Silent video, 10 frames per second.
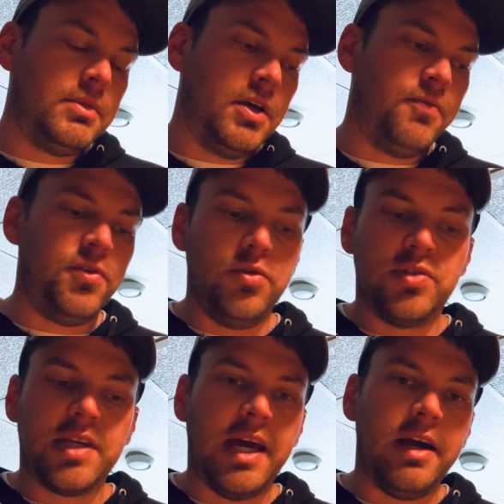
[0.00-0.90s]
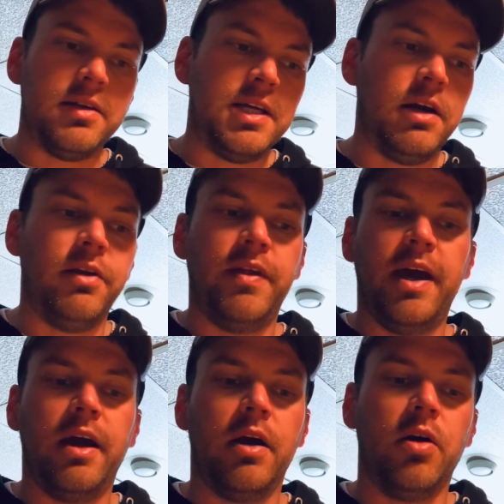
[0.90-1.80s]
few scares here and
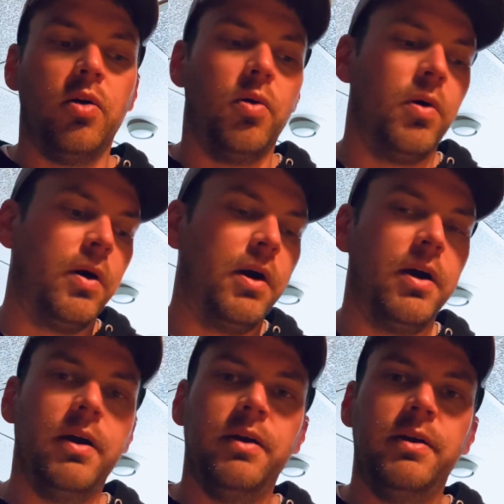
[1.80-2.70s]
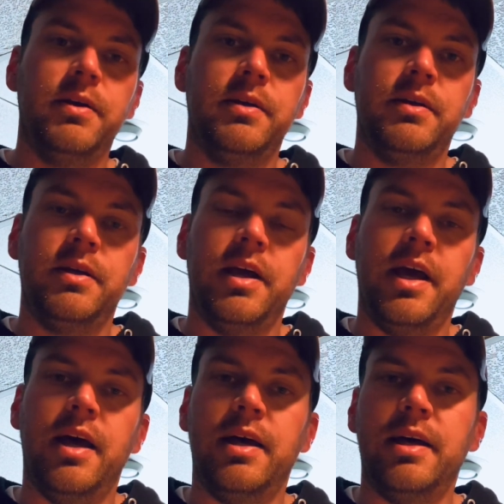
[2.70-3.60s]
there, or
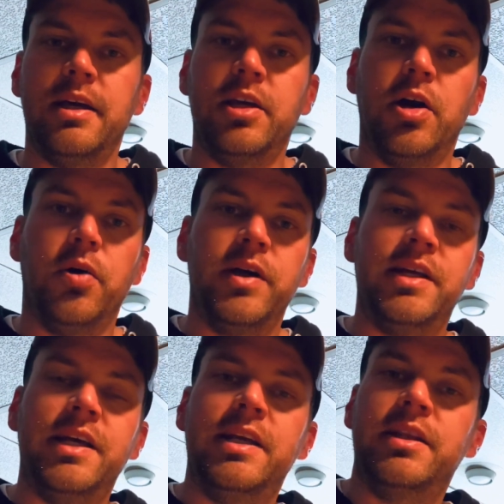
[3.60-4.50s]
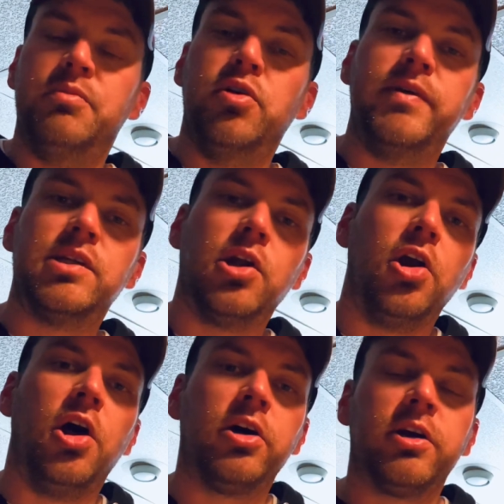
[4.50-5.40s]
the movie's a little
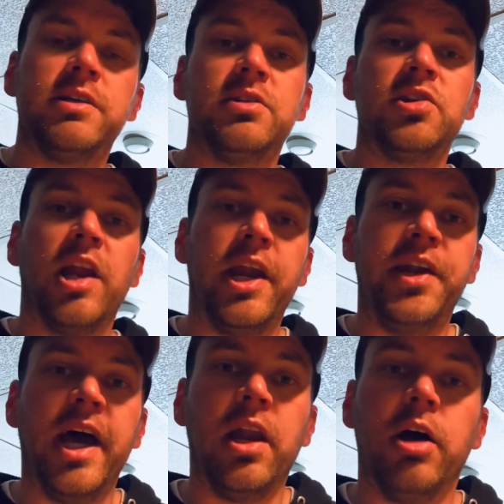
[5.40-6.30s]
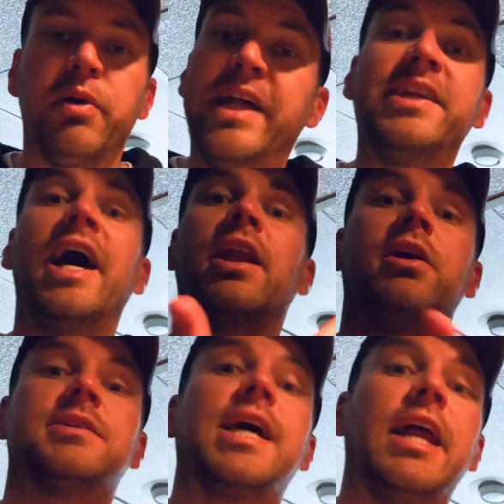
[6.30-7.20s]
longer because there's a lot of dialogue. Well, that
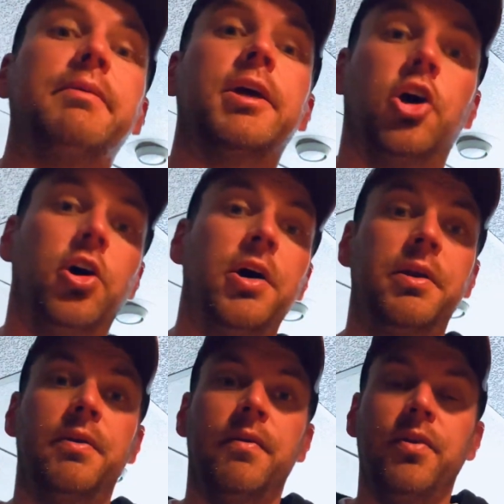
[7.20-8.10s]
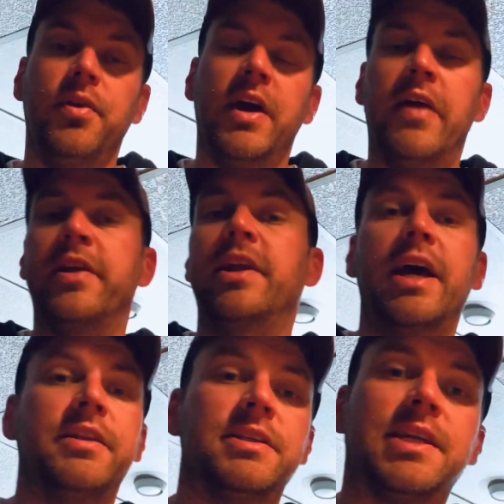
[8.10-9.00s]
dialogue's got to be good, and
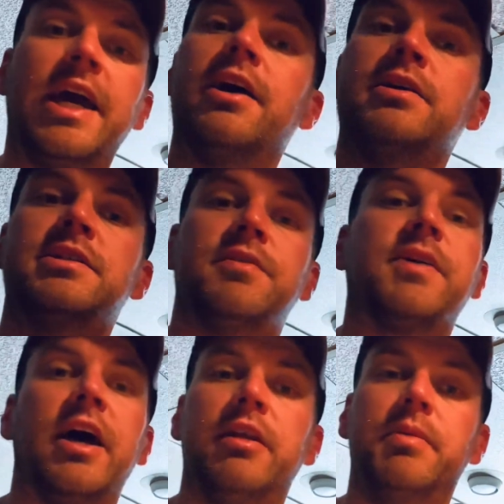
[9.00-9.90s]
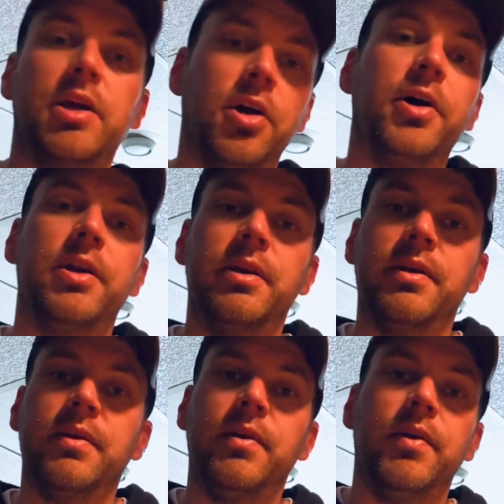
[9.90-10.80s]
the scares have got to be good,
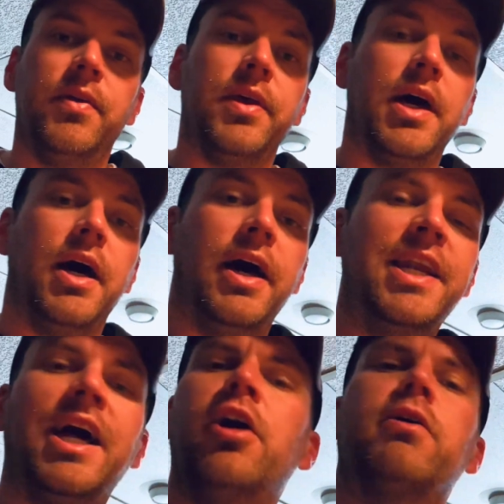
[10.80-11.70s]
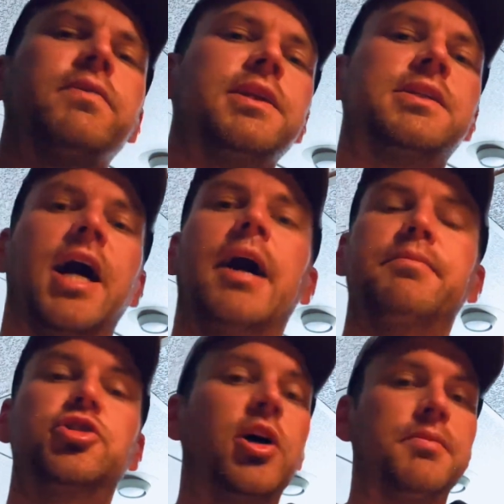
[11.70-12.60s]
and not over the
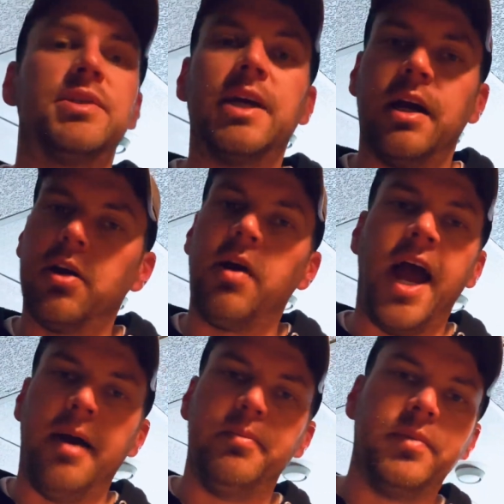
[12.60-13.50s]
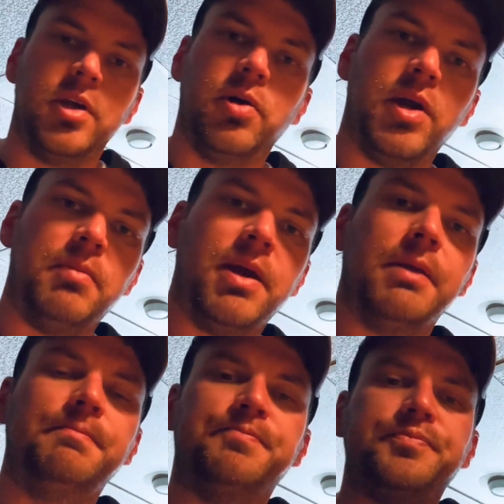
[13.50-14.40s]
top jump scare crap. You know what I mean?